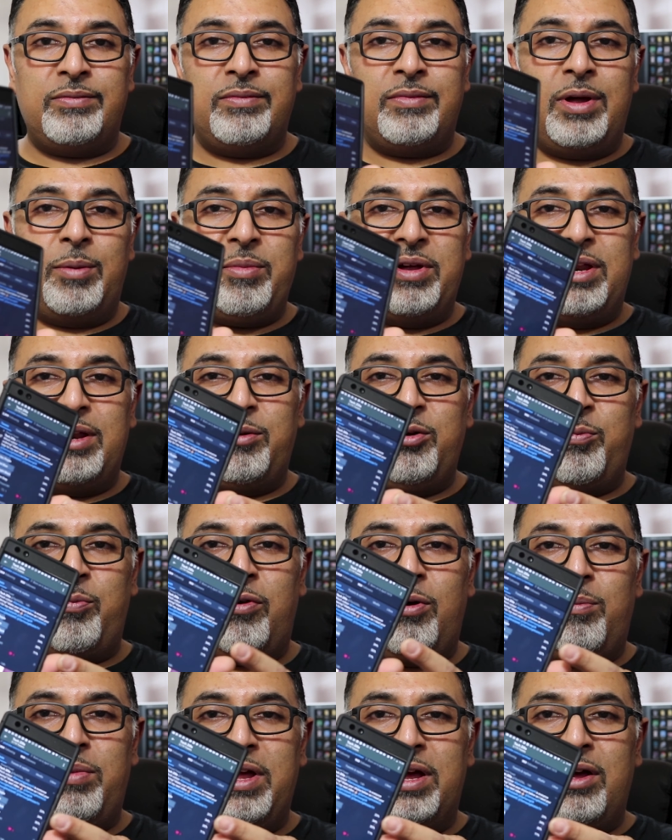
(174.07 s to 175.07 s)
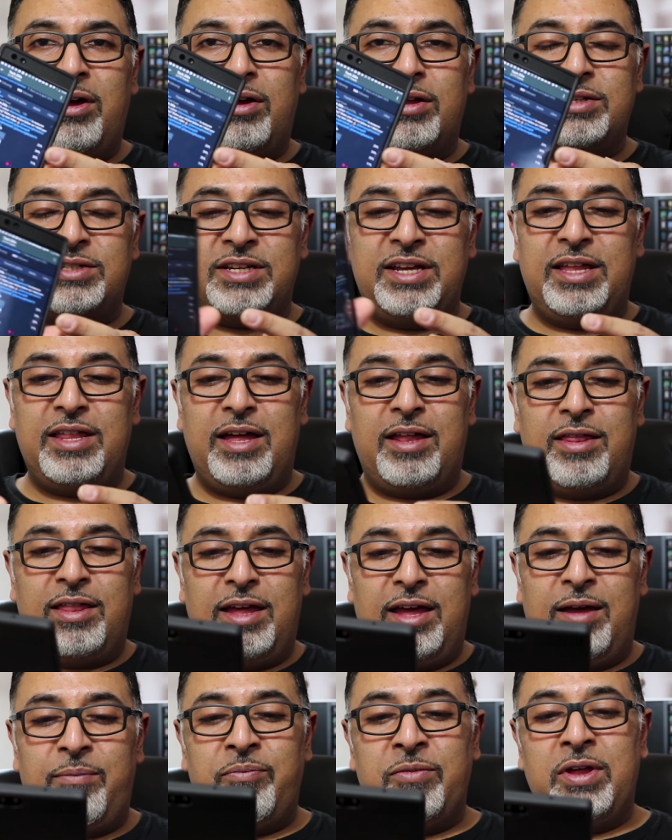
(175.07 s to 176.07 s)
I mean, you probably can't see that
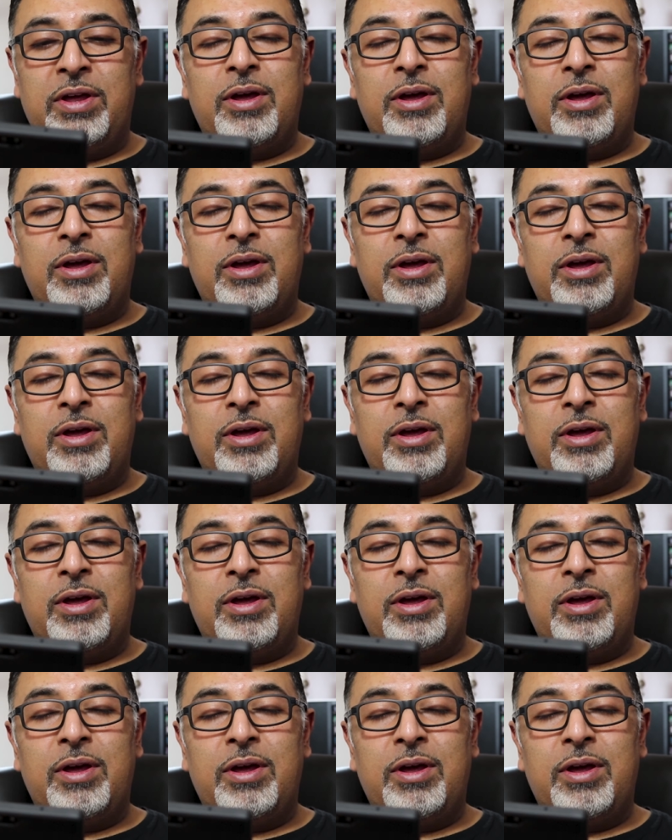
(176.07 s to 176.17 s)
there,